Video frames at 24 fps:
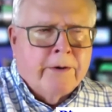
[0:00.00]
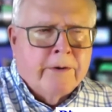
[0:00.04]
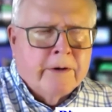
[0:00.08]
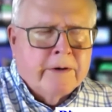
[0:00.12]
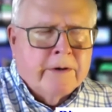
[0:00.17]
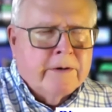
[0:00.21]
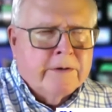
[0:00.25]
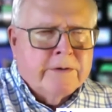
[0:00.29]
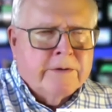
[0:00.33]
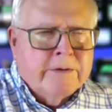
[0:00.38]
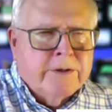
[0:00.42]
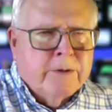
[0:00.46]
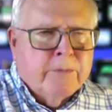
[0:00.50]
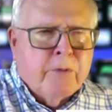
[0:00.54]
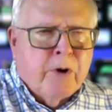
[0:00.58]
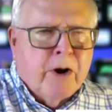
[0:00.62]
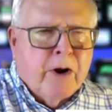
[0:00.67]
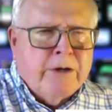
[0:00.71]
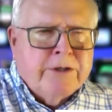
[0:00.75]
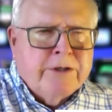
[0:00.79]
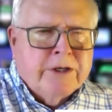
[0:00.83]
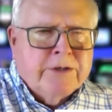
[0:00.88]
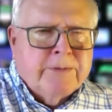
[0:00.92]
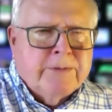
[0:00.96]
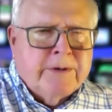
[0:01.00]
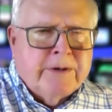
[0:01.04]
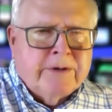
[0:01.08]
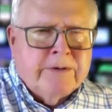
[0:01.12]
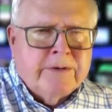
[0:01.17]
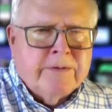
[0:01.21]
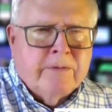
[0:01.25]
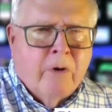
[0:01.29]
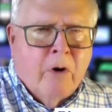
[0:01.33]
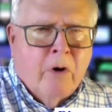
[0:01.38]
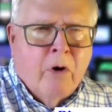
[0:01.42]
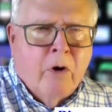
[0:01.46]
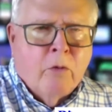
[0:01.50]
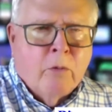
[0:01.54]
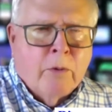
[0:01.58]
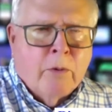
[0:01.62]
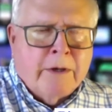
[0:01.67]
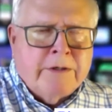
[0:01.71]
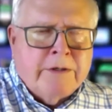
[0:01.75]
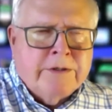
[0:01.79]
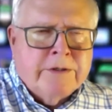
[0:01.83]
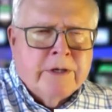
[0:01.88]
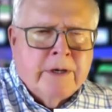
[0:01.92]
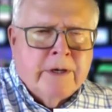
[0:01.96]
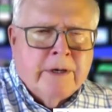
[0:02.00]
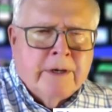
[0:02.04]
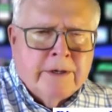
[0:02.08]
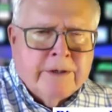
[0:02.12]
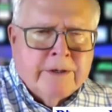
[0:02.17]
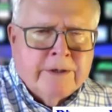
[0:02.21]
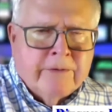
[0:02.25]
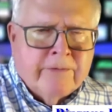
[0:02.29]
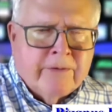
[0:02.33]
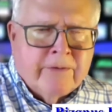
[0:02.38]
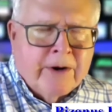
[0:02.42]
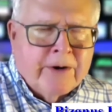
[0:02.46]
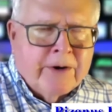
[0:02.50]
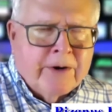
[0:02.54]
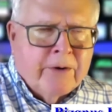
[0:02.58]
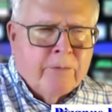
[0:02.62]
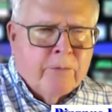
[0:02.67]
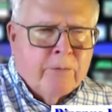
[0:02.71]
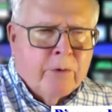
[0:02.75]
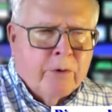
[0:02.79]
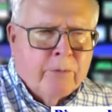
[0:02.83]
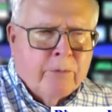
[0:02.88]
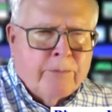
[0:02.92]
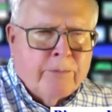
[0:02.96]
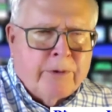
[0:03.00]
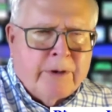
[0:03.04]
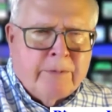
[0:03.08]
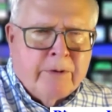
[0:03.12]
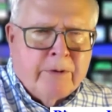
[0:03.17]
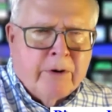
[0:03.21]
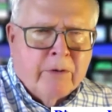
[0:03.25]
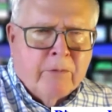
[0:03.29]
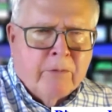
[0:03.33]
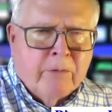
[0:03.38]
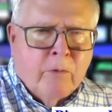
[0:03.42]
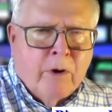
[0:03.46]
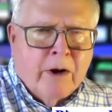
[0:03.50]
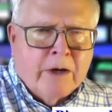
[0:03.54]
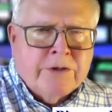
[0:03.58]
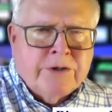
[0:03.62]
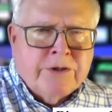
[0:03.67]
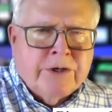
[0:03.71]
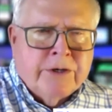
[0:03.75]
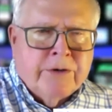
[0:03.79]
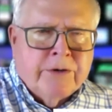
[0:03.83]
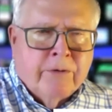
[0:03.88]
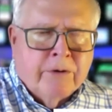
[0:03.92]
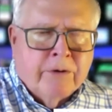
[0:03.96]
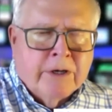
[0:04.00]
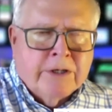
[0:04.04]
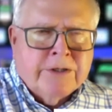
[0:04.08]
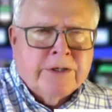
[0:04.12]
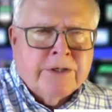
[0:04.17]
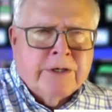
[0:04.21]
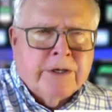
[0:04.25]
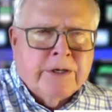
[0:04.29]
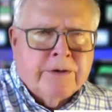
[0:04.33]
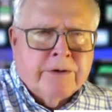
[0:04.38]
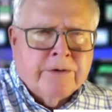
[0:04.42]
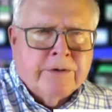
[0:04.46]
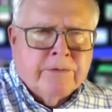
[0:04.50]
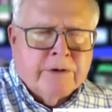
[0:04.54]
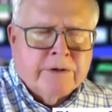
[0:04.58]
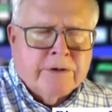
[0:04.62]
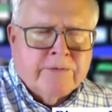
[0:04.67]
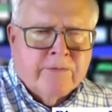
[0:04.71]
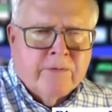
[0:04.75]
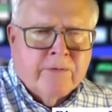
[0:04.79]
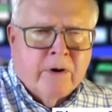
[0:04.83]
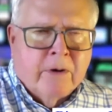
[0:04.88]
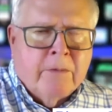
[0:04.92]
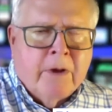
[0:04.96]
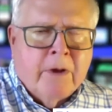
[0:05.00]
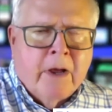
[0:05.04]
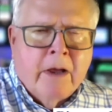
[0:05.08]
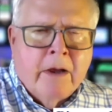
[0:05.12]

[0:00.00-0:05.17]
It surprises me always to find out where people are watching or listening to us from.